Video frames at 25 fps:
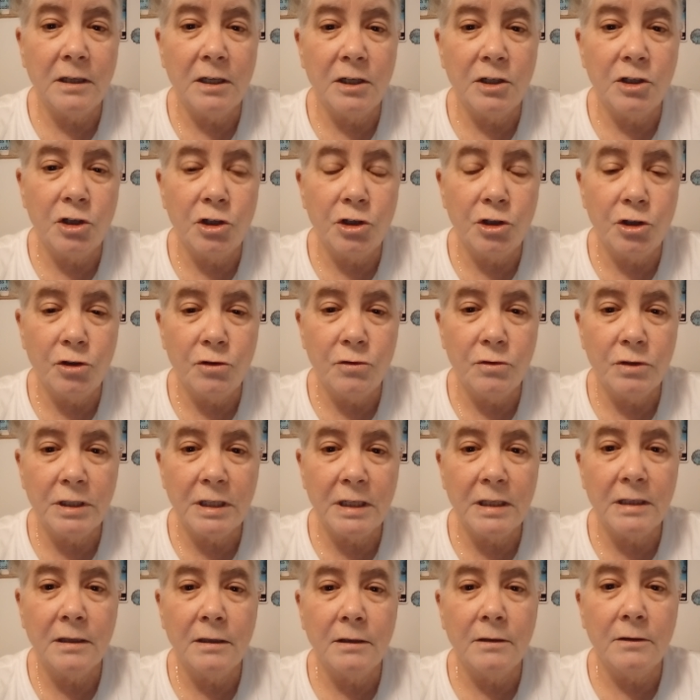and you're
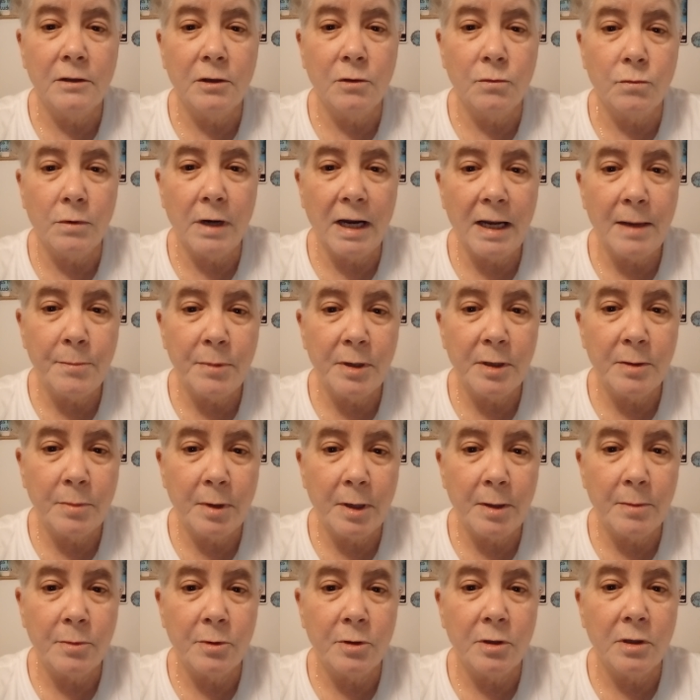using the wrapping
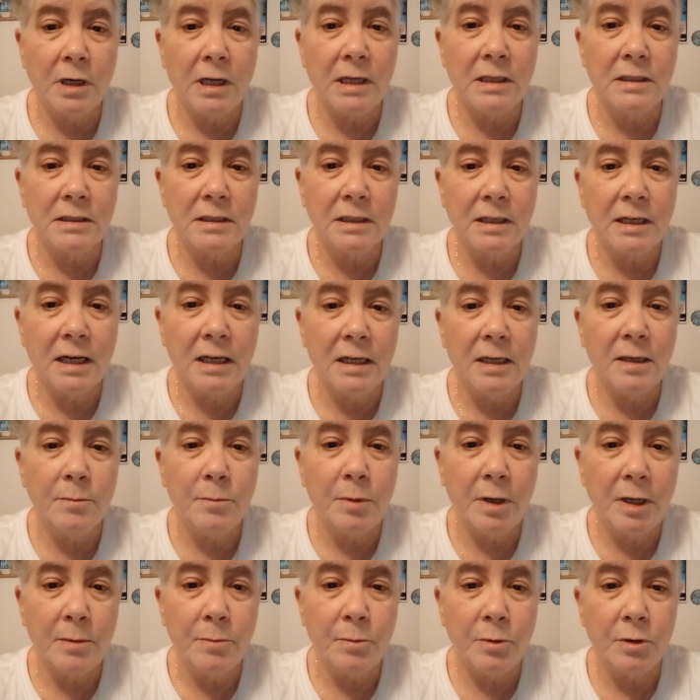paper as a cutting
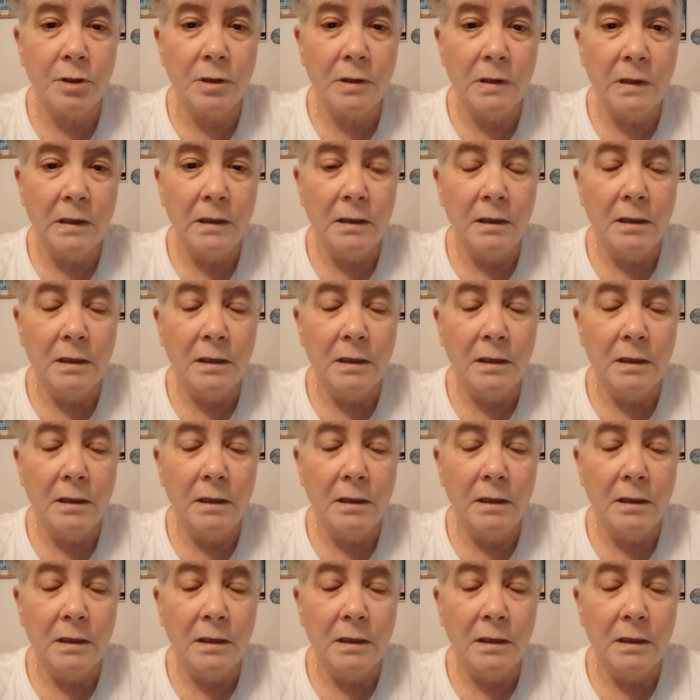paper,